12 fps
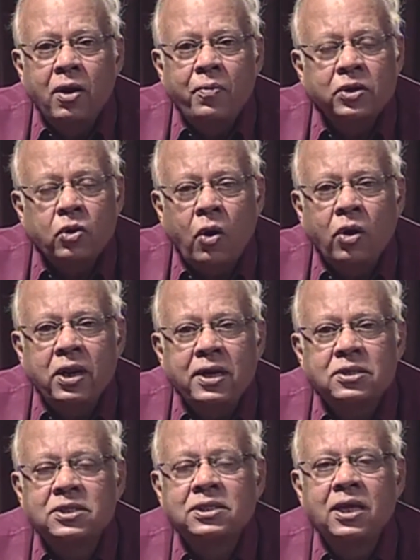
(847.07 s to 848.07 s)
with all
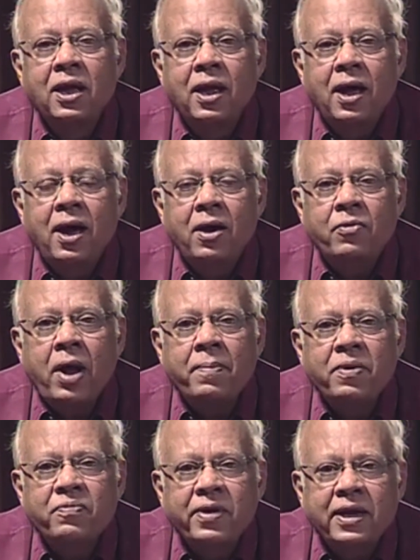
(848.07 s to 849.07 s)
its
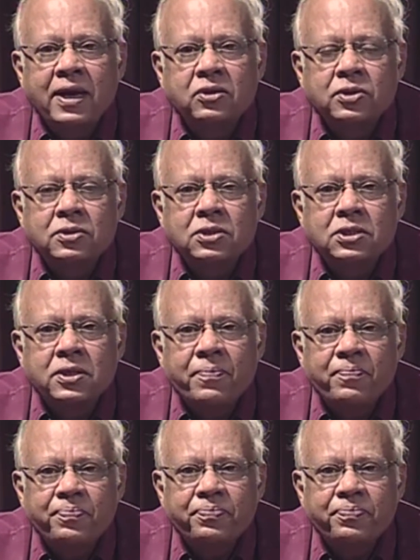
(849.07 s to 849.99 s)
ramifications.